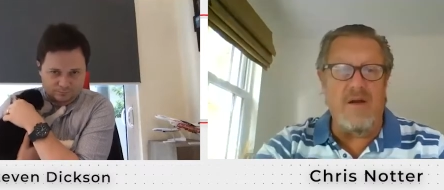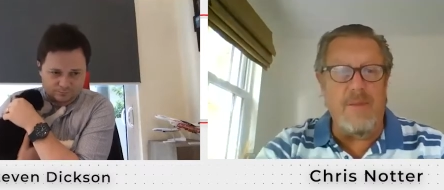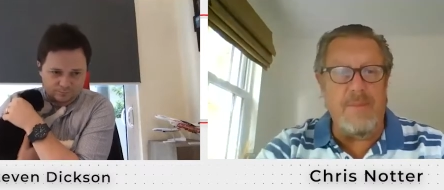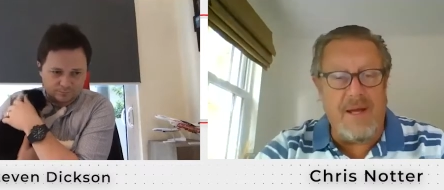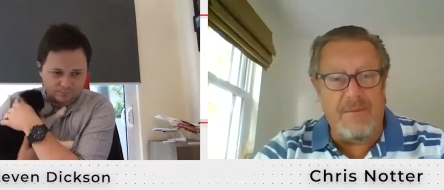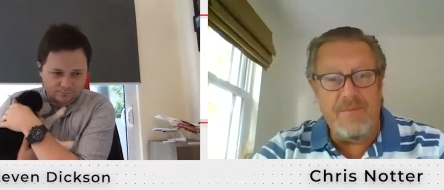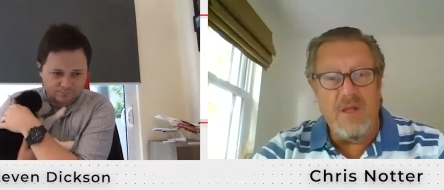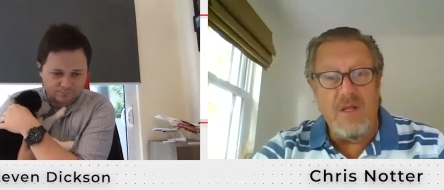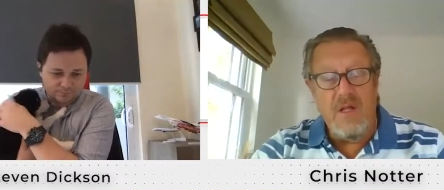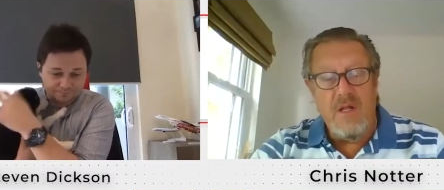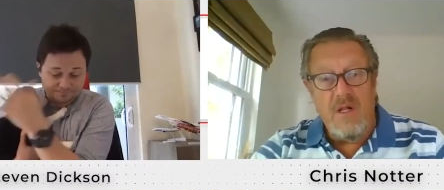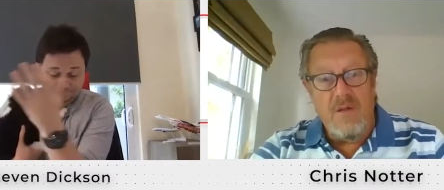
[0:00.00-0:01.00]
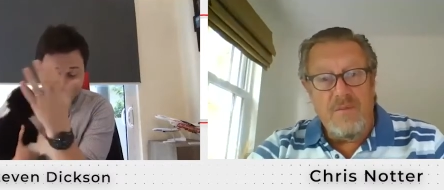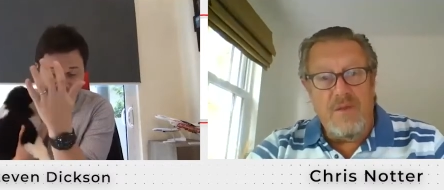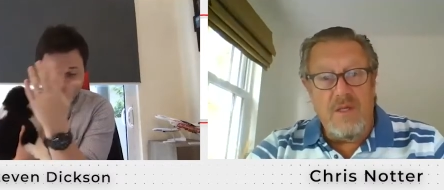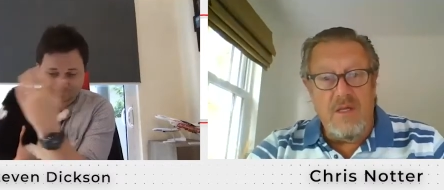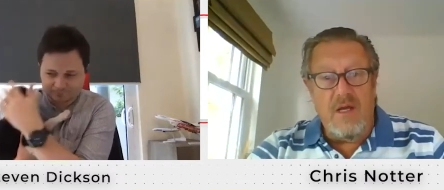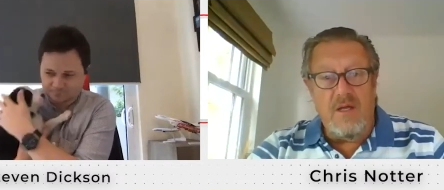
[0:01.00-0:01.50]
Speaker 1: and about
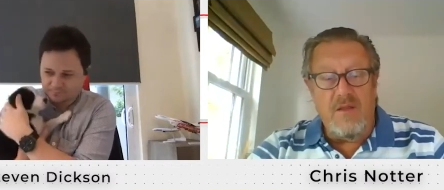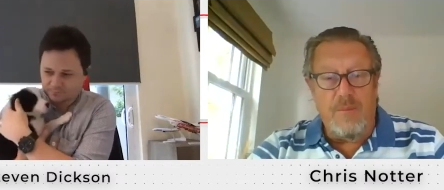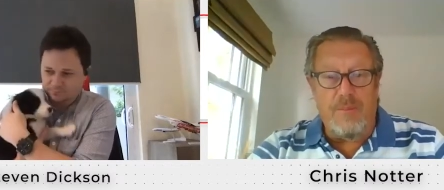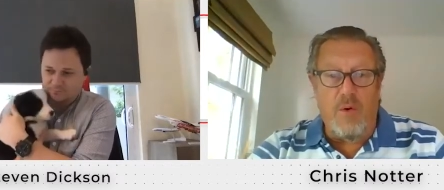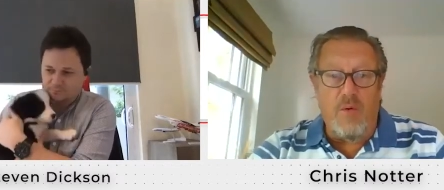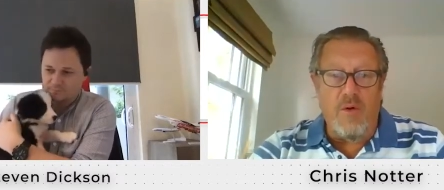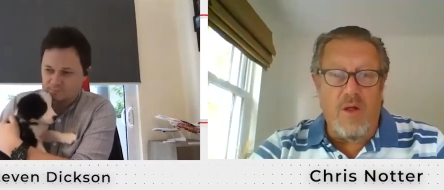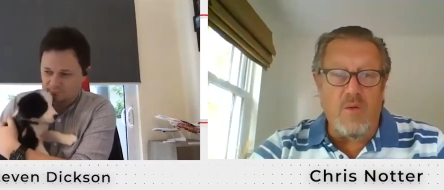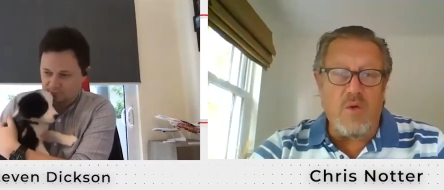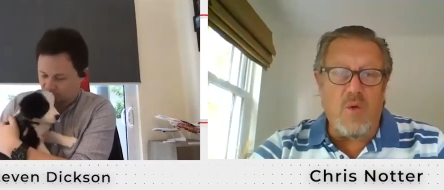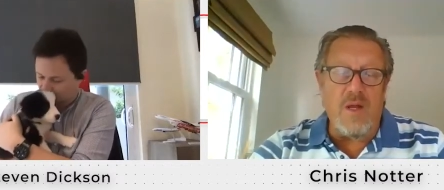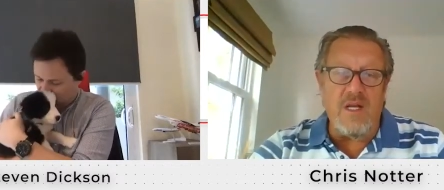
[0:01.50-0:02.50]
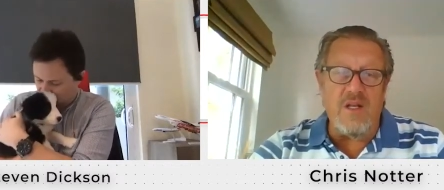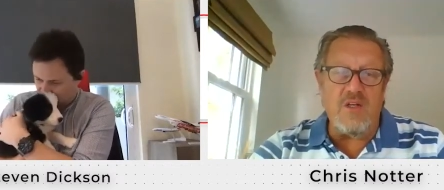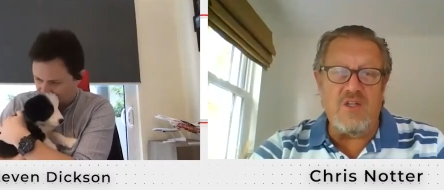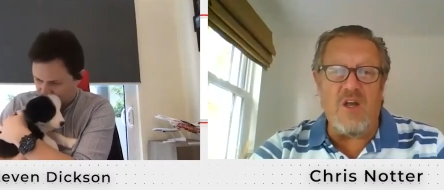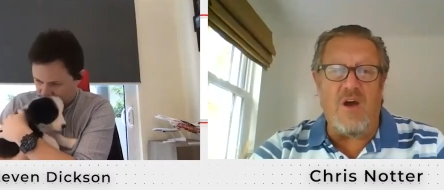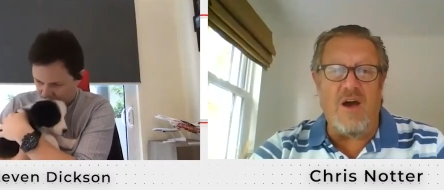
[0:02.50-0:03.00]
the poor old Queen of
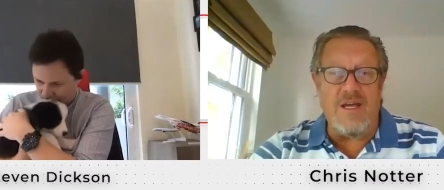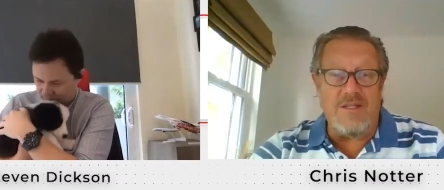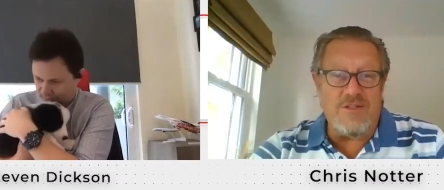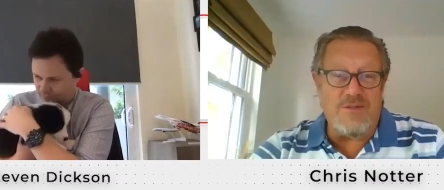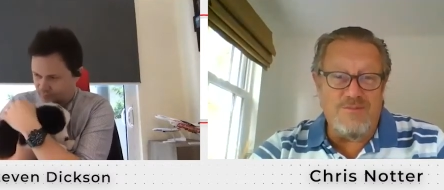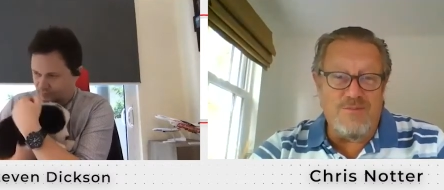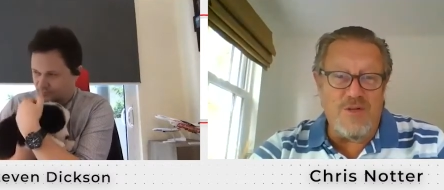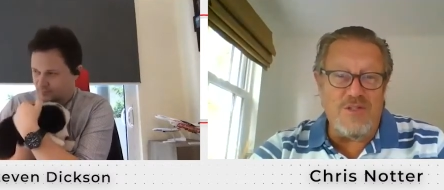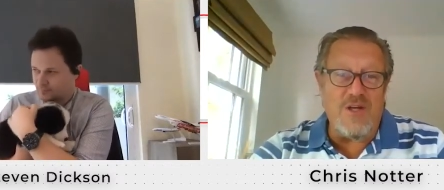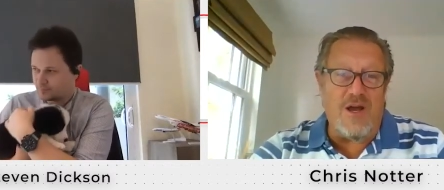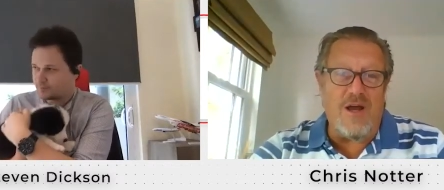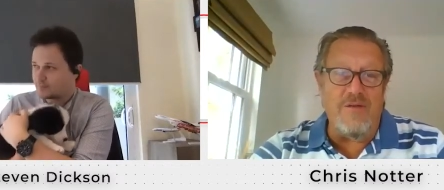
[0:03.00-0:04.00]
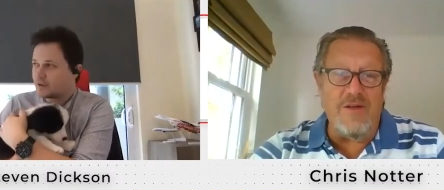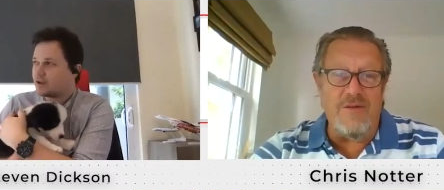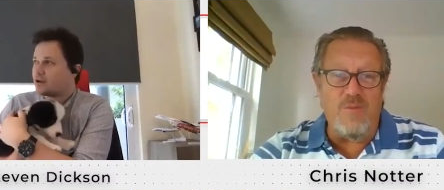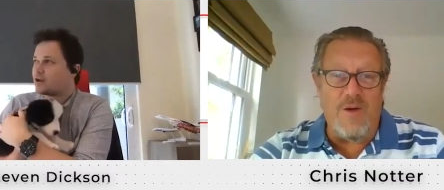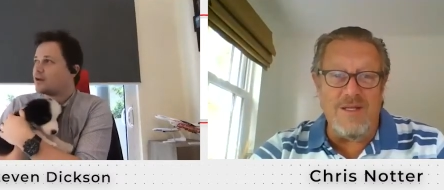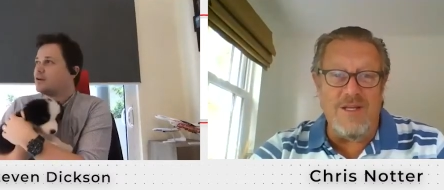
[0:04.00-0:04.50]
the Skies
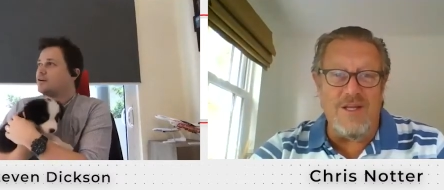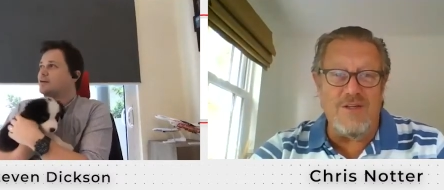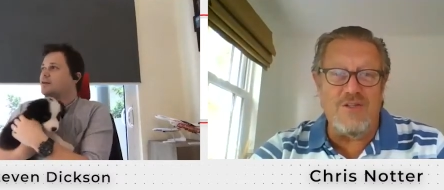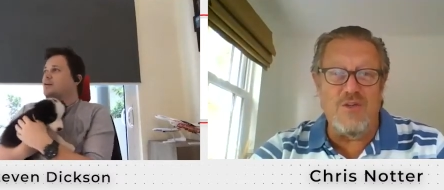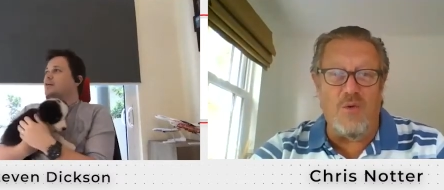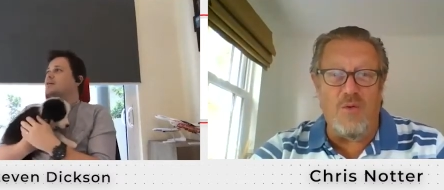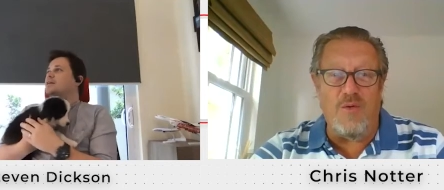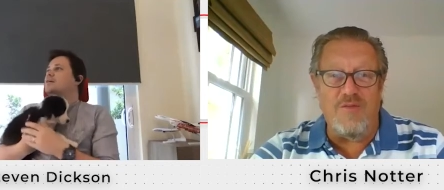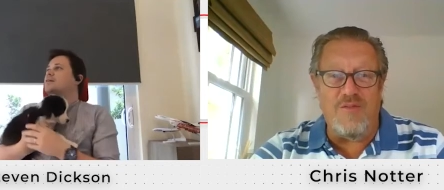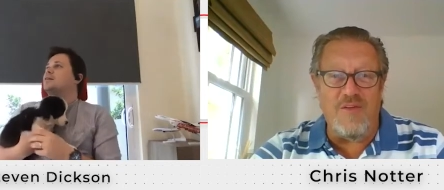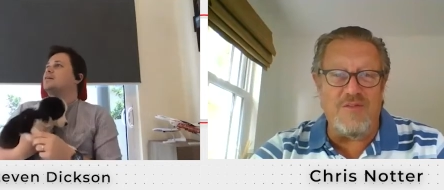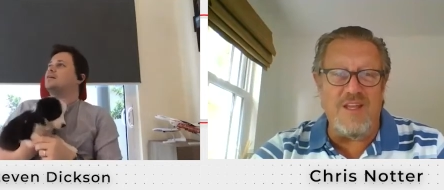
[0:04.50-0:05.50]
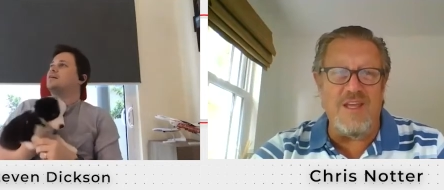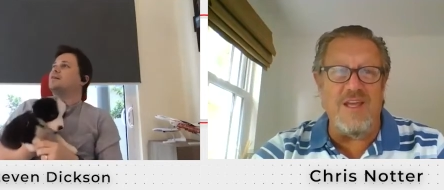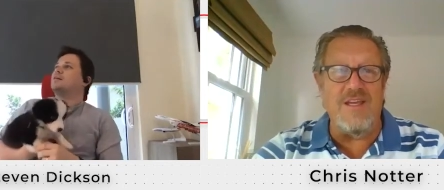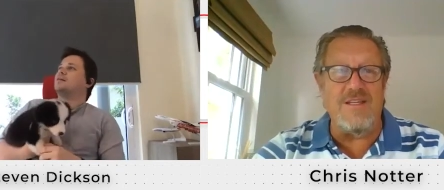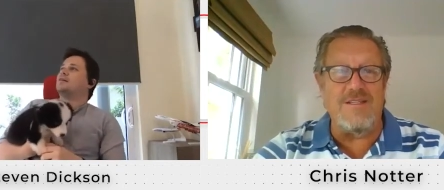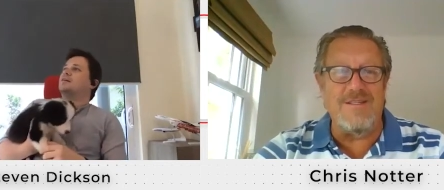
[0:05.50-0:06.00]
retiring 1 year short of 50
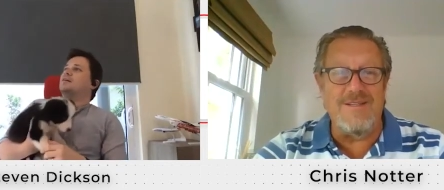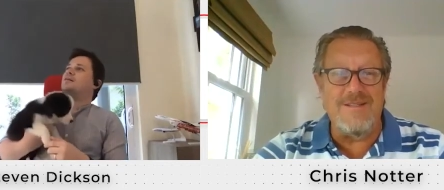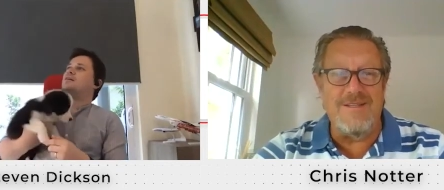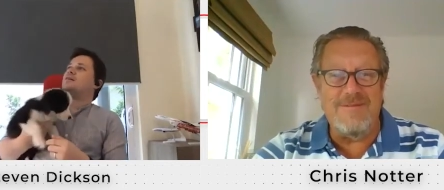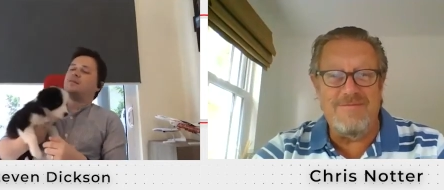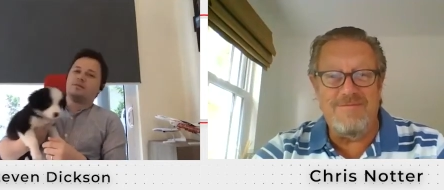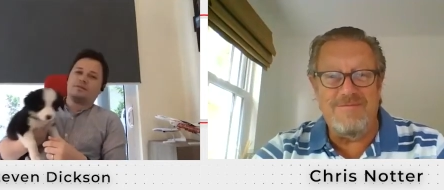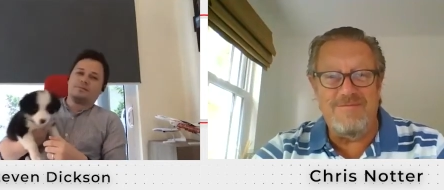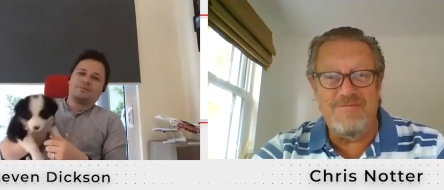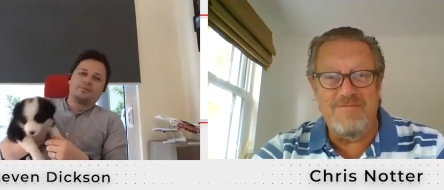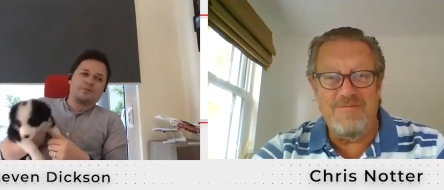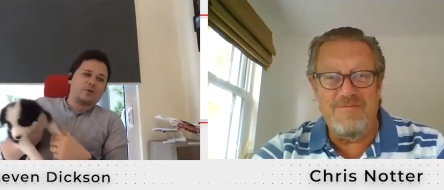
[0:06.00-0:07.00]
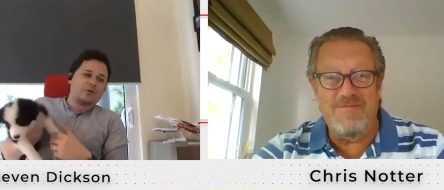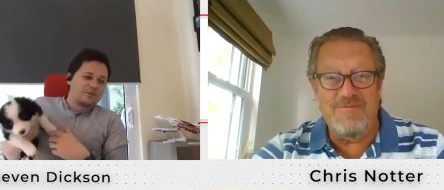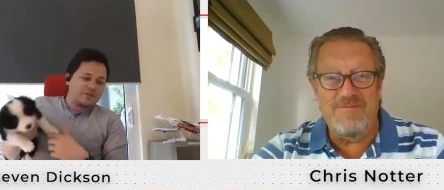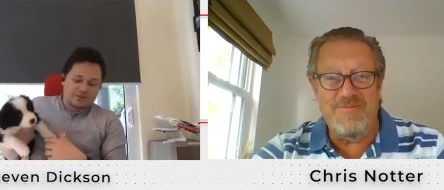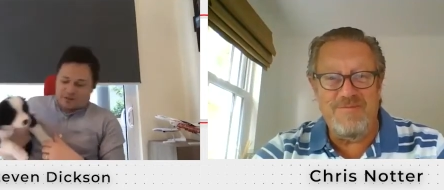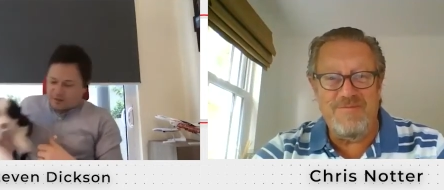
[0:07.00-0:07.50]
years. Queen of
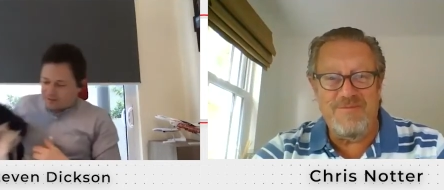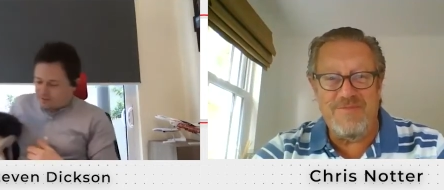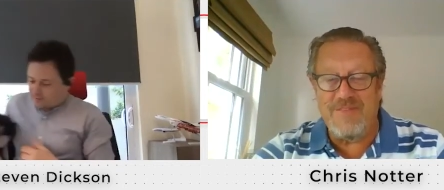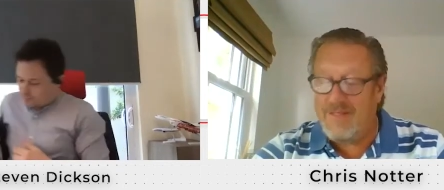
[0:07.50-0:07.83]
the Skies,